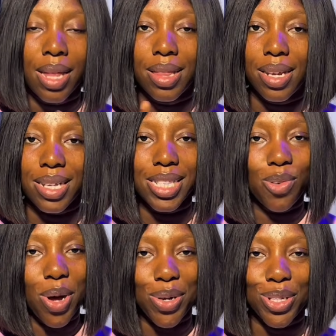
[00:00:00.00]
The next
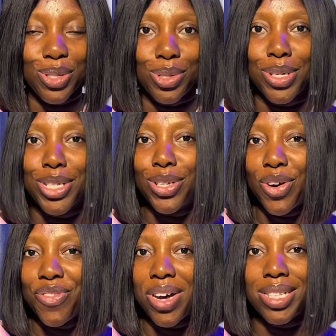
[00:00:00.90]
thing we're going to do is
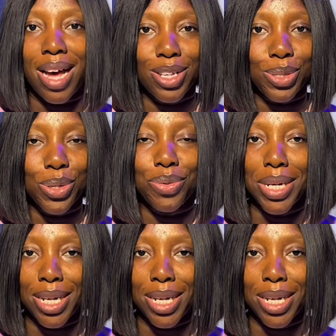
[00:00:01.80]
convert our story